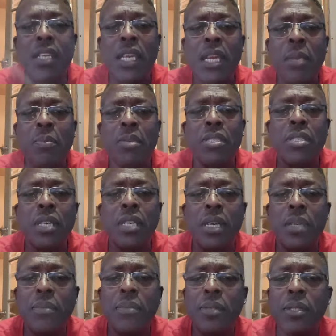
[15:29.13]
to keep
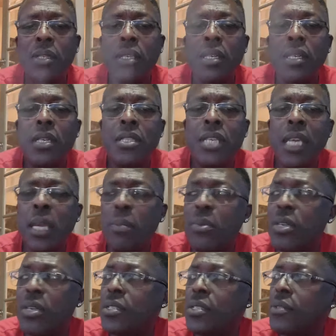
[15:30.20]

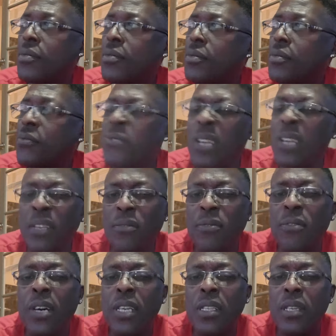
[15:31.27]
us feeling
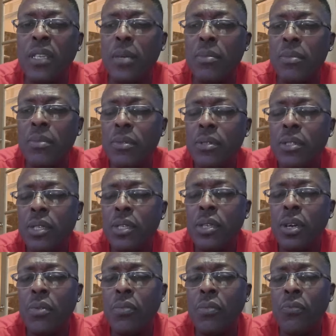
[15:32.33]
fucked up. You
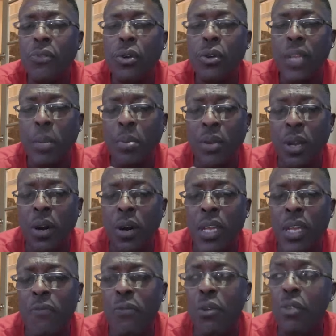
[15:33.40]
know, Florida, they put all
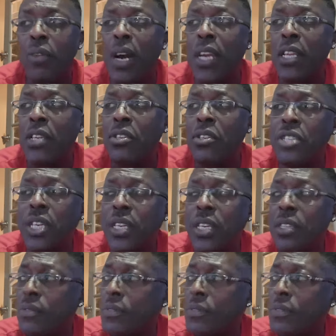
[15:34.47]
that fluoride in your shit.